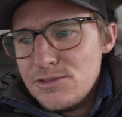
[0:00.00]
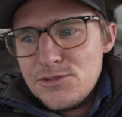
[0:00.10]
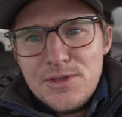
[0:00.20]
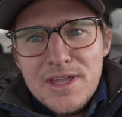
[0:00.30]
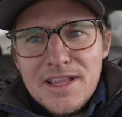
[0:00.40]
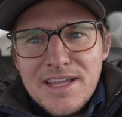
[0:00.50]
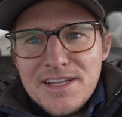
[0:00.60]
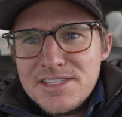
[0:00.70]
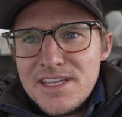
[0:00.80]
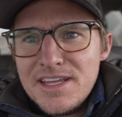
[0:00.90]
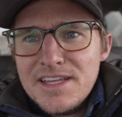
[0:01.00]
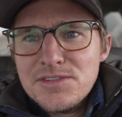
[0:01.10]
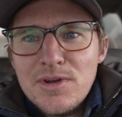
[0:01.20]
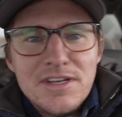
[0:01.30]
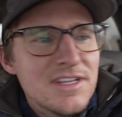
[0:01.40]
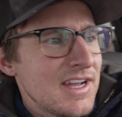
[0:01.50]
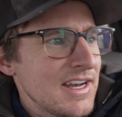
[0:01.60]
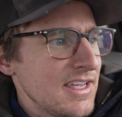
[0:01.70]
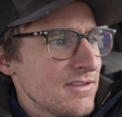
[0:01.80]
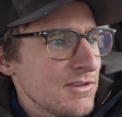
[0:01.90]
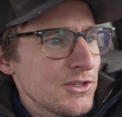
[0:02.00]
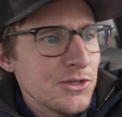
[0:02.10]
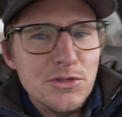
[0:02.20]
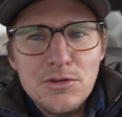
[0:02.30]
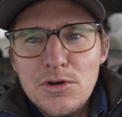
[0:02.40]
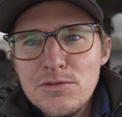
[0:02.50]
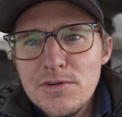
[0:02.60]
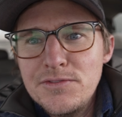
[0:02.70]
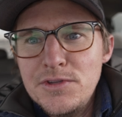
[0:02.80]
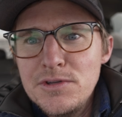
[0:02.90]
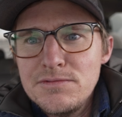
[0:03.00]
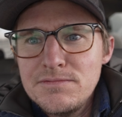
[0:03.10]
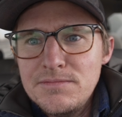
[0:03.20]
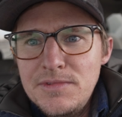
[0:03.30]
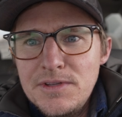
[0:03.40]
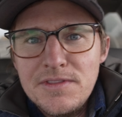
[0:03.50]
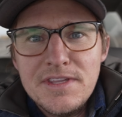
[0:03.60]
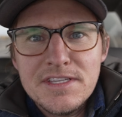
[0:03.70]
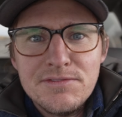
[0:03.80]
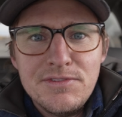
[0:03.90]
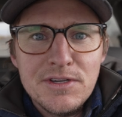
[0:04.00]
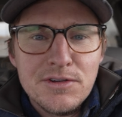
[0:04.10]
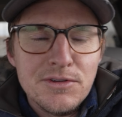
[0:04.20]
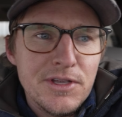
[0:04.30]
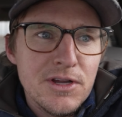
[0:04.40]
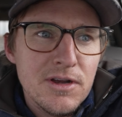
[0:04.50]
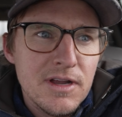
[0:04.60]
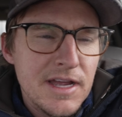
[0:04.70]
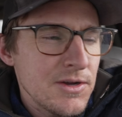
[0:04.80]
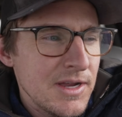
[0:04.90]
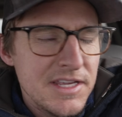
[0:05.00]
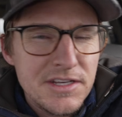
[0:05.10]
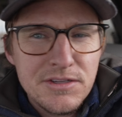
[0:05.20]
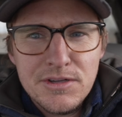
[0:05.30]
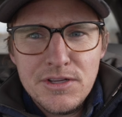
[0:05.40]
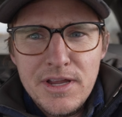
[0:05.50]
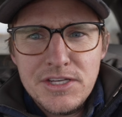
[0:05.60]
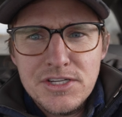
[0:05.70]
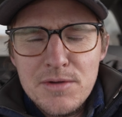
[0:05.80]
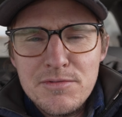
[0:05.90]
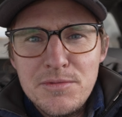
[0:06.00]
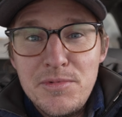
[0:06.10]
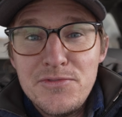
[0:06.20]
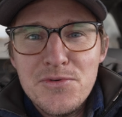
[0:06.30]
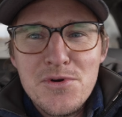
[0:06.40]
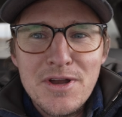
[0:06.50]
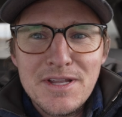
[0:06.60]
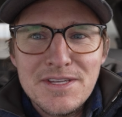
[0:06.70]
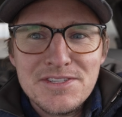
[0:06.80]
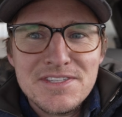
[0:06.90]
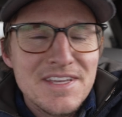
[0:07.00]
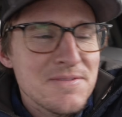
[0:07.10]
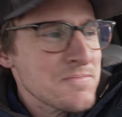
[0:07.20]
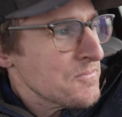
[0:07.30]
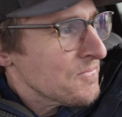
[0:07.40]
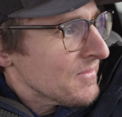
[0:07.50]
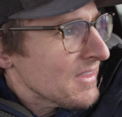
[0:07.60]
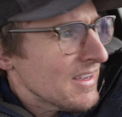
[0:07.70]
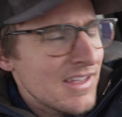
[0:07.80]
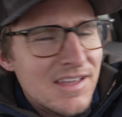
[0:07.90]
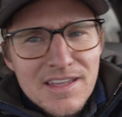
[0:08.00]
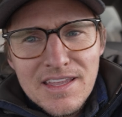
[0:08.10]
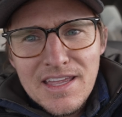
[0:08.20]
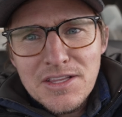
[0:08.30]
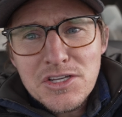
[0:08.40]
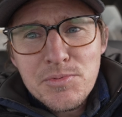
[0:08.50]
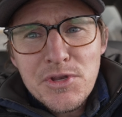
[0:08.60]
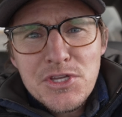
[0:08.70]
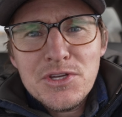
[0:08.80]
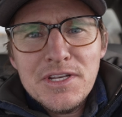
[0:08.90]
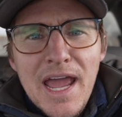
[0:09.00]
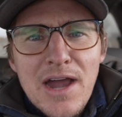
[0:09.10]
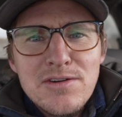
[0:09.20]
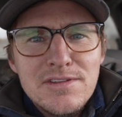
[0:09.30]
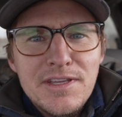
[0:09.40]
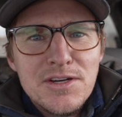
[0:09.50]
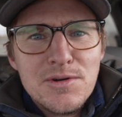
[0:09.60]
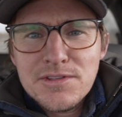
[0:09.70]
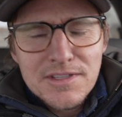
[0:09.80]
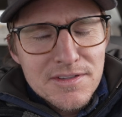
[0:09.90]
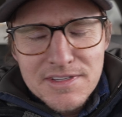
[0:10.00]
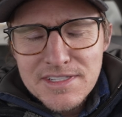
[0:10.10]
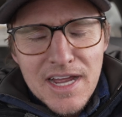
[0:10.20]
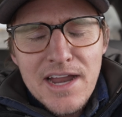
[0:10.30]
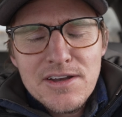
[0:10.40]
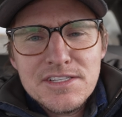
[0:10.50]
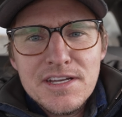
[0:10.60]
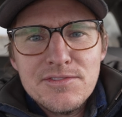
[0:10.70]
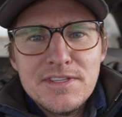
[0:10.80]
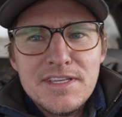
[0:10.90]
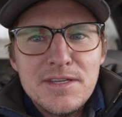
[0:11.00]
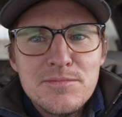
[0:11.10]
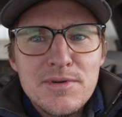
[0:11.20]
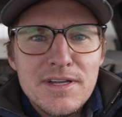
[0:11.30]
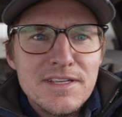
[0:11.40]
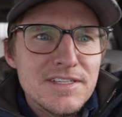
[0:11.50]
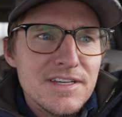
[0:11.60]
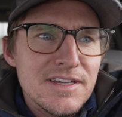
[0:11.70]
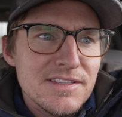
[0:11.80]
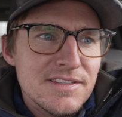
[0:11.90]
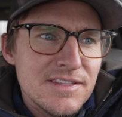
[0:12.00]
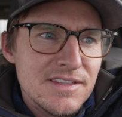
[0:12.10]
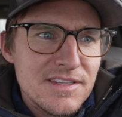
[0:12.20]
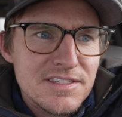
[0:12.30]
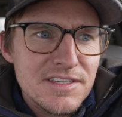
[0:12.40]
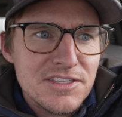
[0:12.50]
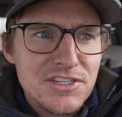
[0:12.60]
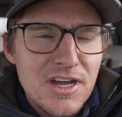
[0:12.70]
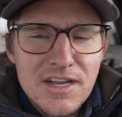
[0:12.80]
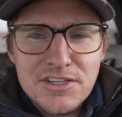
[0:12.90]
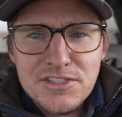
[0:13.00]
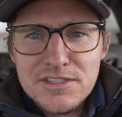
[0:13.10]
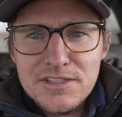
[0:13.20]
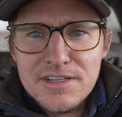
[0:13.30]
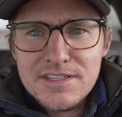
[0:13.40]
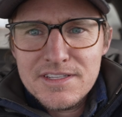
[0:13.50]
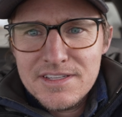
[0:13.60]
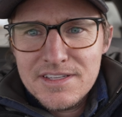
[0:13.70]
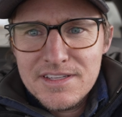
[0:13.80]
So yeah, like I said, I just wanted to kind of give a little overview of, you know, this vehicle here. I know I didn't do a great job with it before because it looks pretty good now, you know, with our lift and tires and everything, but this thing stock just looked